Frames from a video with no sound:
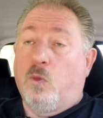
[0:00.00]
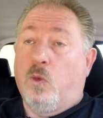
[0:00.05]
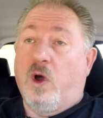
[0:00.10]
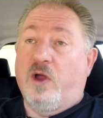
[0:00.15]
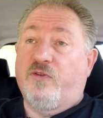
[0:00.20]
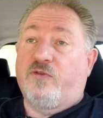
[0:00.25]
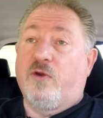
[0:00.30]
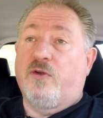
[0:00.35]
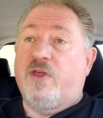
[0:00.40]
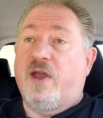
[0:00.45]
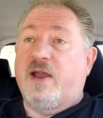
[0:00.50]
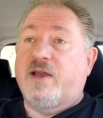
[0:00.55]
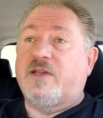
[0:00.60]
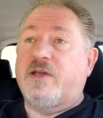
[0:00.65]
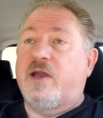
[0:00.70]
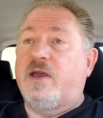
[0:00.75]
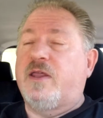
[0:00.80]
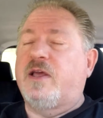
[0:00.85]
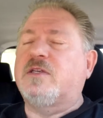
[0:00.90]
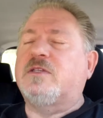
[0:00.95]
One truth I can
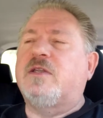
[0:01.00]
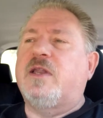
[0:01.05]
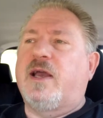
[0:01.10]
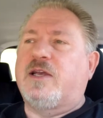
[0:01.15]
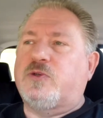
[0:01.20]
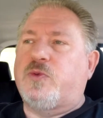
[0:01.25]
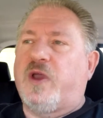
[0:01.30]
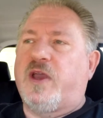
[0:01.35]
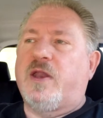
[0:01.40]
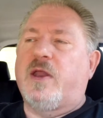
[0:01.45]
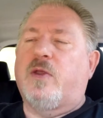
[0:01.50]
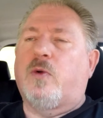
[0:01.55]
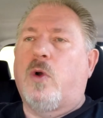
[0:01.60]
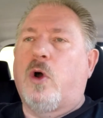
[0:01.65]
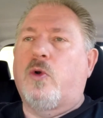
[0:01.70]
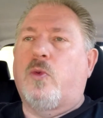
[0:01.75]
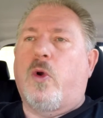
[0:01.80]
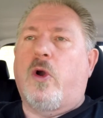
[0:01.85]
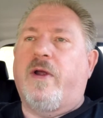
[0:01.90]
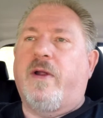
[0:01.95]
tell you this: next week another
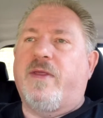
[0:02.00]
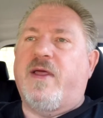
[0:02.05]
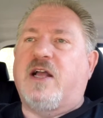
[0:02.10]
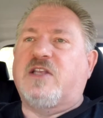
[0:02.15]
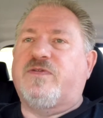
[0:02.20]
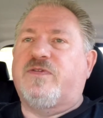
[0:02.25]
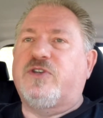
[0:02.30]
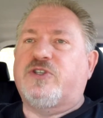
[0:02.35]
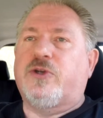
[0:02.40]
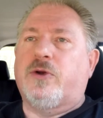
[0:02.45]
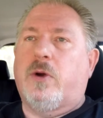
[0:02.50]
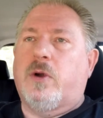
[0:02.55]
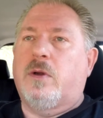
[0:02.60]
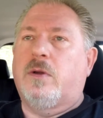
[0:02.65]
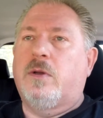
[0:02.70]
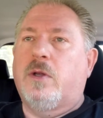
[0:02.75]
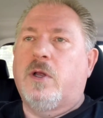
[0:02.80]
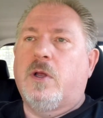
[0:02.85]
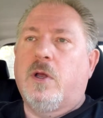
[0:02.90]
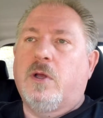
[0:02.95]
road warrior. That's for sure.